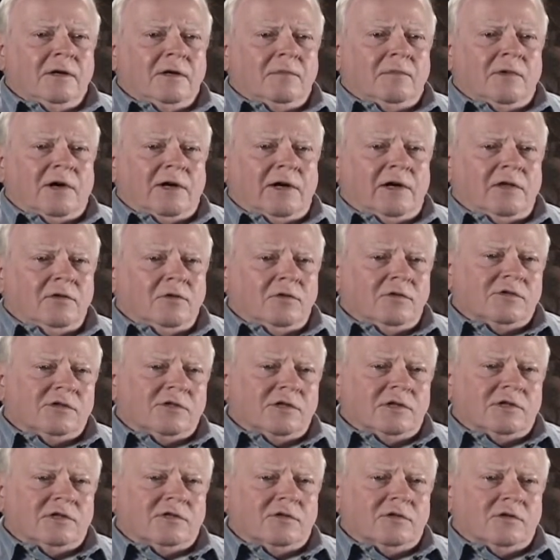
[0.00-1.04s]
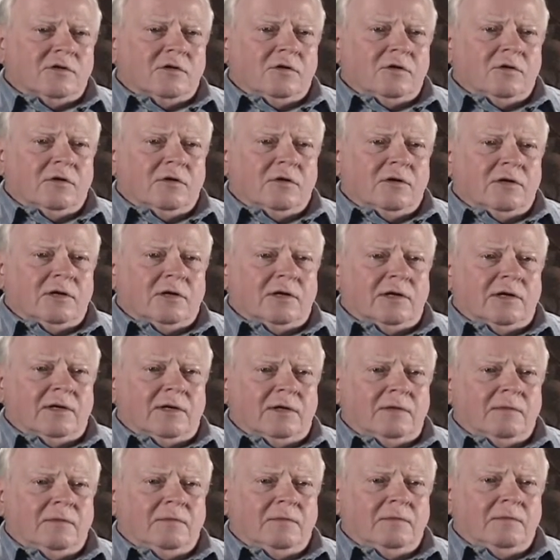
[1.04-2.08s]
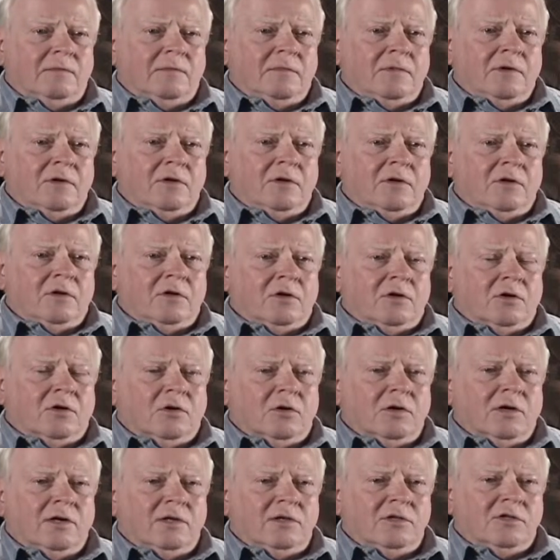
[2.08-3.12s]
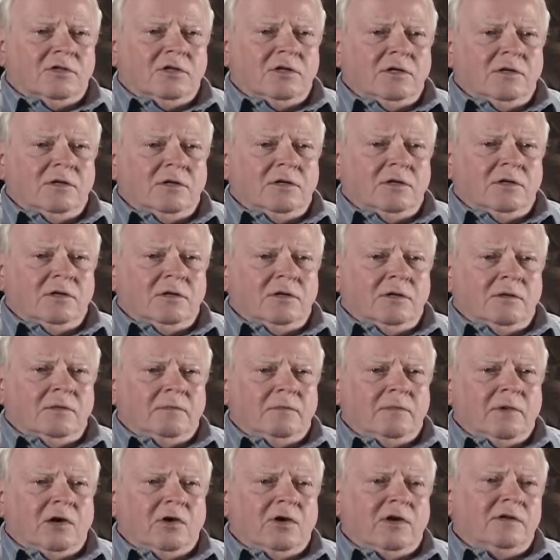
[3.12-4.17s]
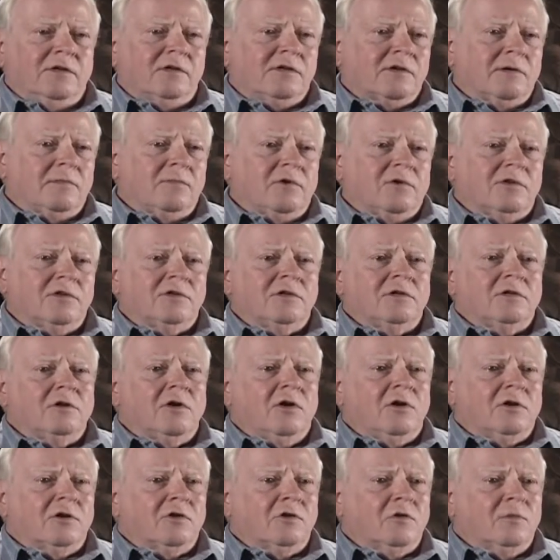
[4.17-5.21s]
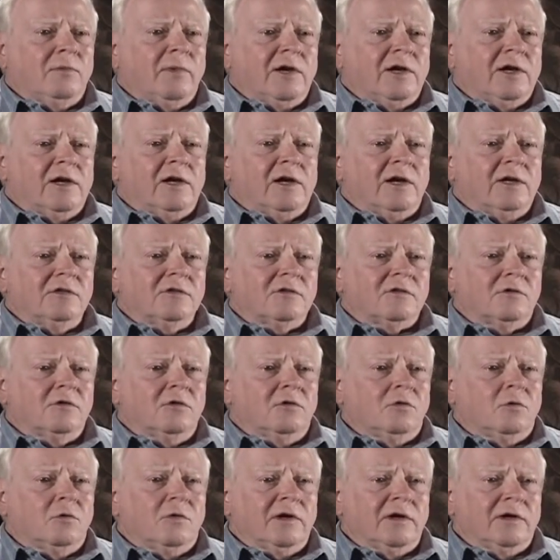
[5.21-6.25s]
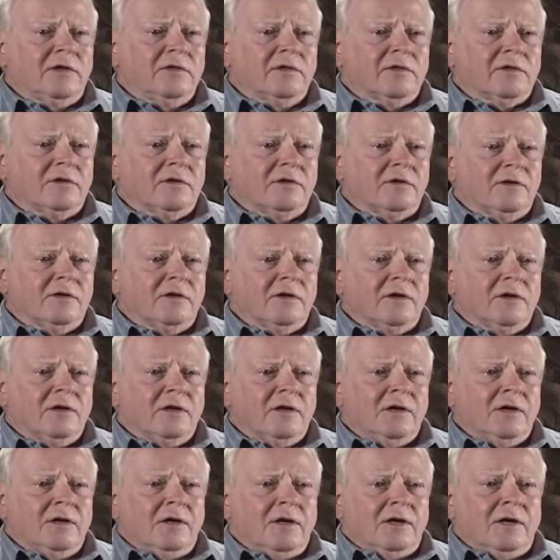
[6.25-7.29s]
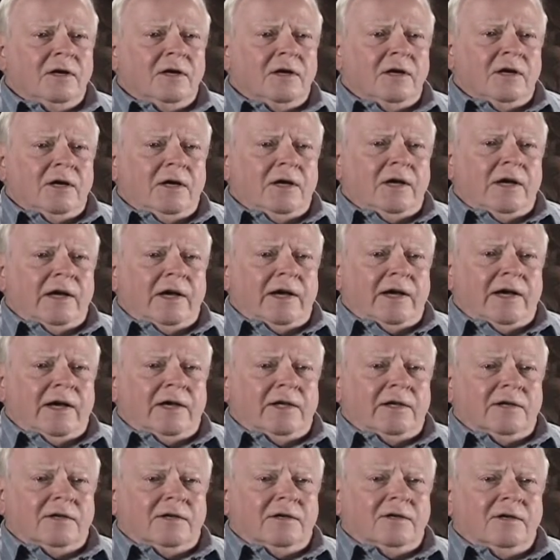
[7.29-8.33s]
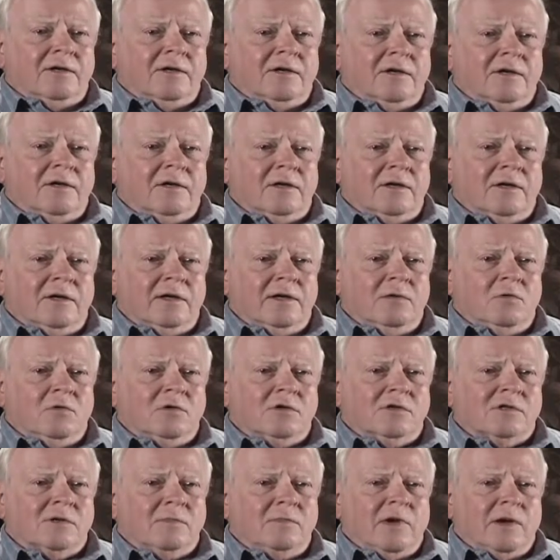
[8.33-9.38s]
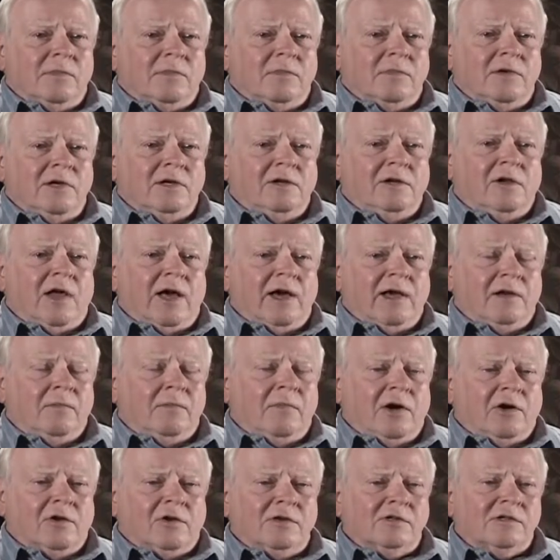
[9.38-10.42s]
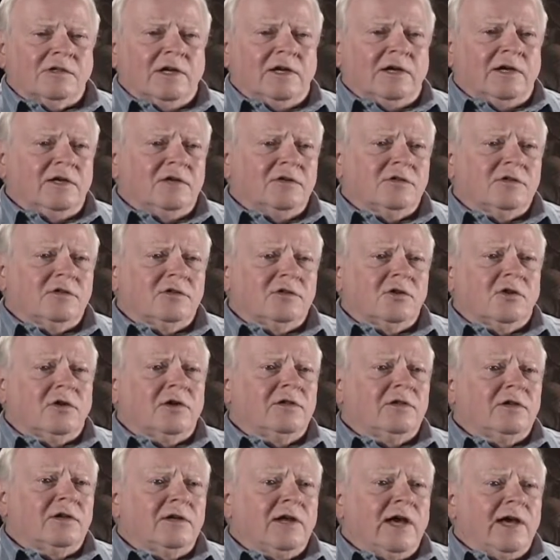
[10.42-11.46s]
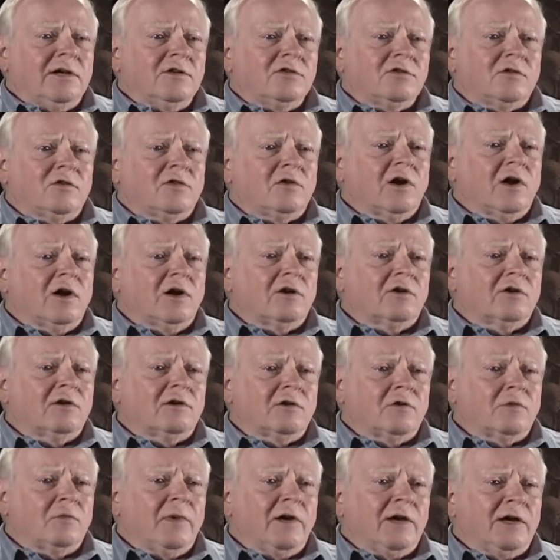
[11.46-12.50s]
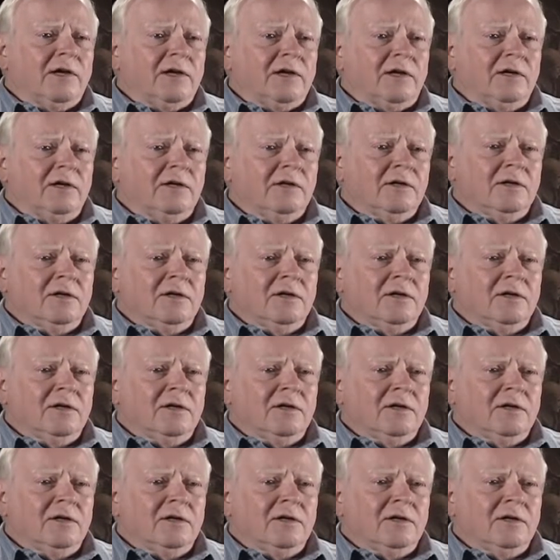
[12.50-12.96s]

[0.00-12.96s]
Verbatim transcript: My other sister, uh, her she married someone she'd gone to Urbana High School with, and he was a member. He lied about his age. Joined the National Guard in Urbana,